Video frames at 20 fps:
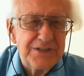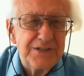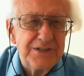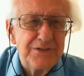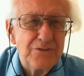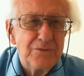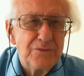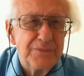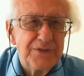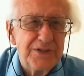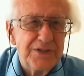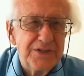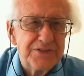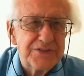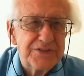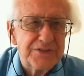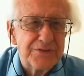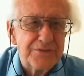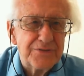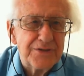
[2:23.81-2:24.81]
in human
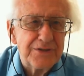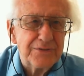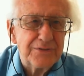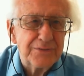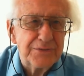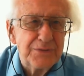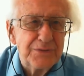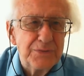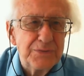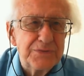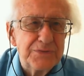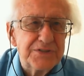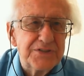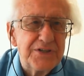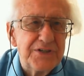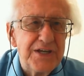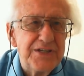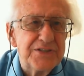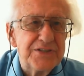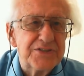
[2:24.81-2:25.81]
history of two
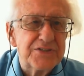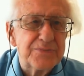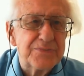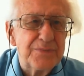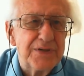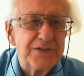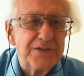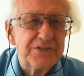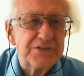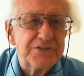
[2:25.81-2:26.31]
statesmen